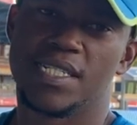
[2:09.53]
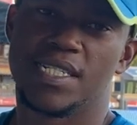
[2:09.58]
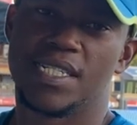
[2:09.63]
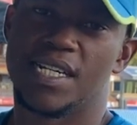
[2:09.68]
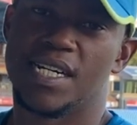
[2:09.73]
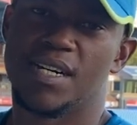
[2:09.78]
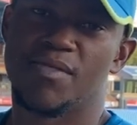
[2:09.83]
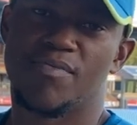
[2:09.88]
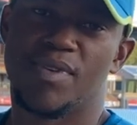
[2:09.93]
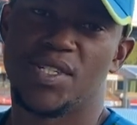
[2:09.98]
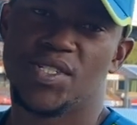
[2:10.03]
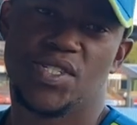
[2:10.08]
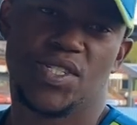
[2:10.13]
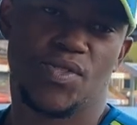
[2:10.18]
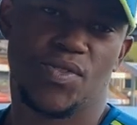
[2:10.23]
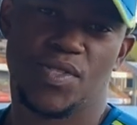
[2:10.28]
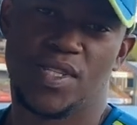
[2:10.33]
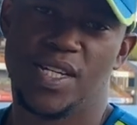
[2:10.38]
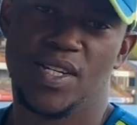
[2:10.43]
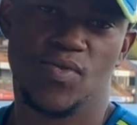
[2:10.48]
Yeah, um, I chill
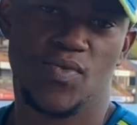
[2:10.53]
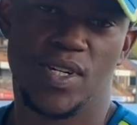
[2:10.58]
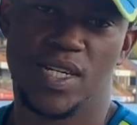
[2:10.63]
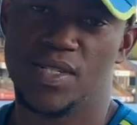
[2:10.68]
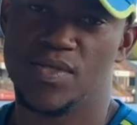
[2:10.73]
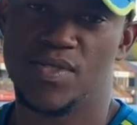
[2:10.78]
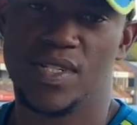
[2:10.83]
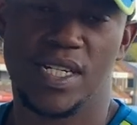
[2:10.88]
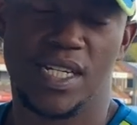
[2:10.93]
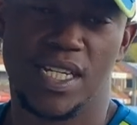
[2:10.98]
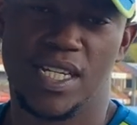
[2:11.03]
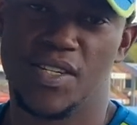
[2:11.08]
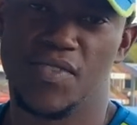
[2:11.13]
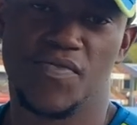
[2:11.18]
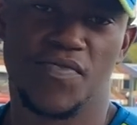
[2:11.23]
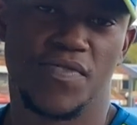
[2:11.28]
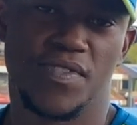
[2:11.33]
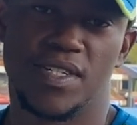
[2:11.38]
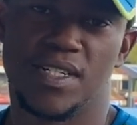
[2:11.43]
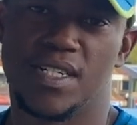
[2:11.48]
with anyone really.
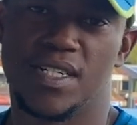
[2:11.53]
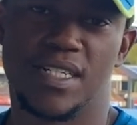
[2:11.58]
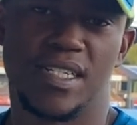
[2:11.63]
If uh,